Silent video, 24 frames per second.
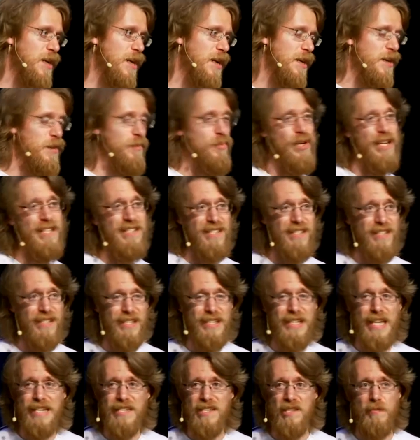their presence
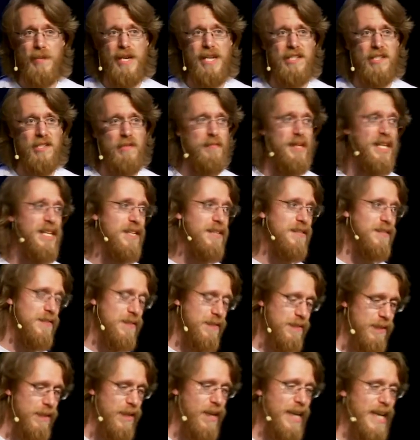in that space.
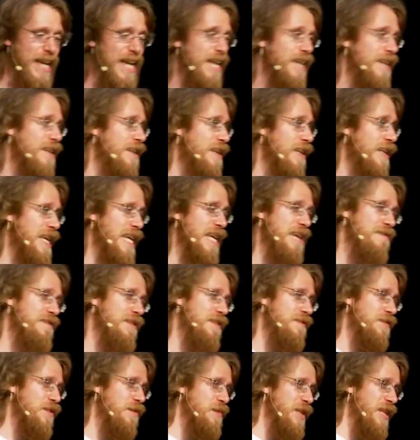Because, again, even
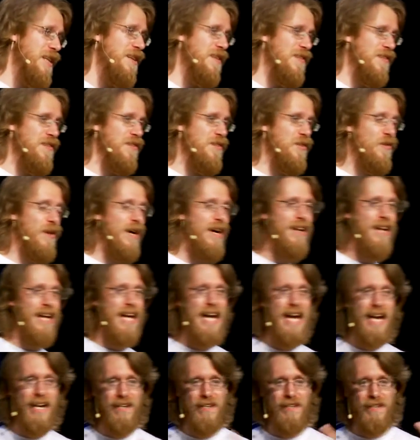if somebody doesn't know how to
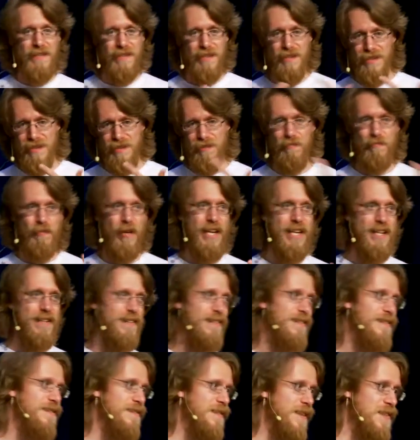act
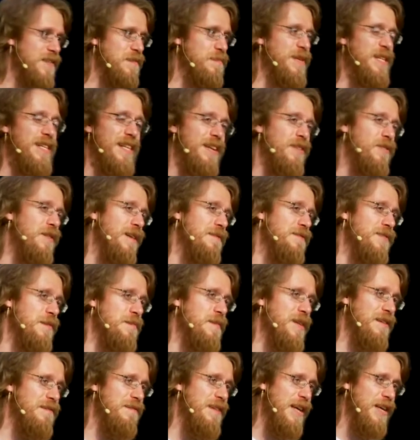right, doesn't mean they don't have
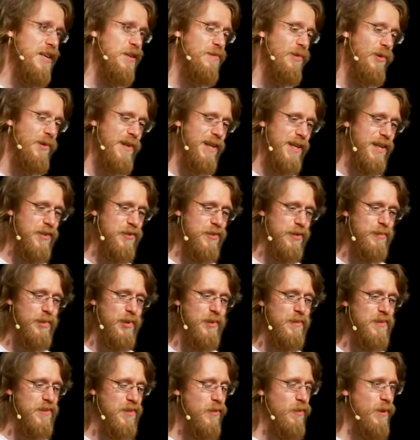something valuable to
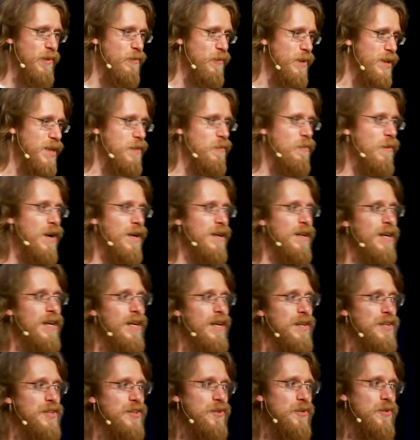contribute. So we really want
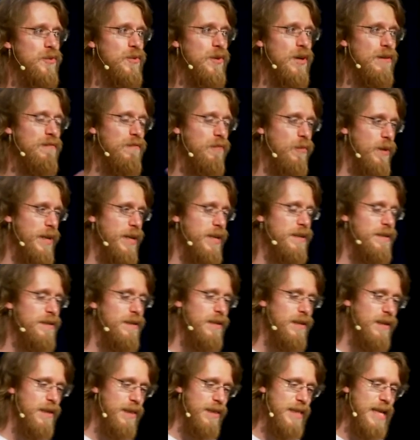to avoid
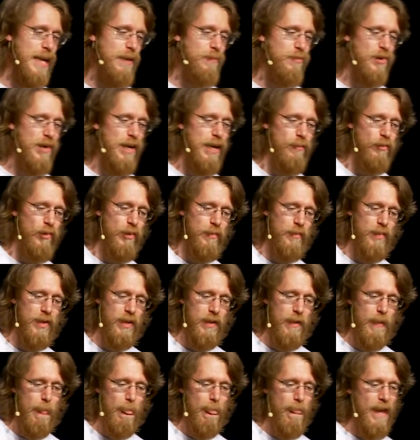that problem.
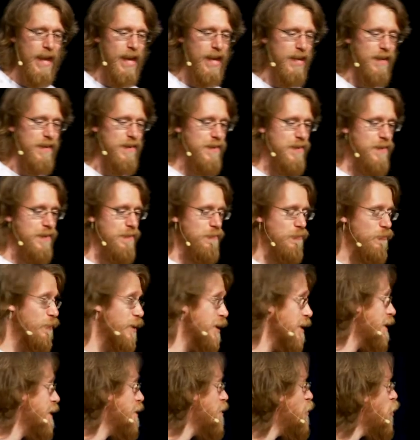And
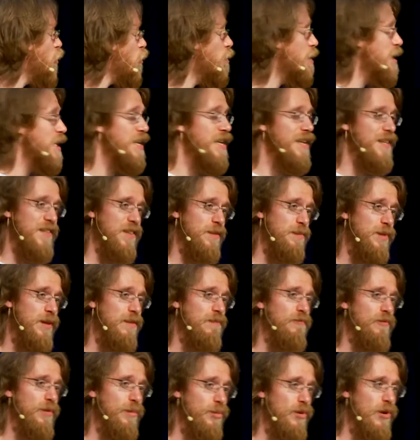really, nobody is
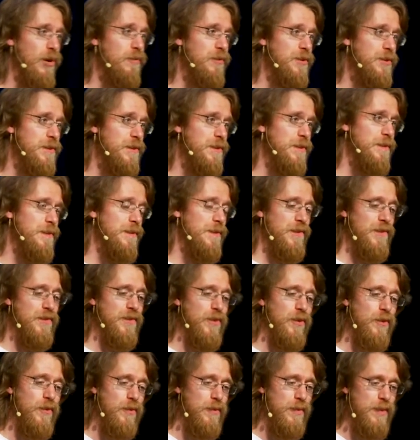above reproach. So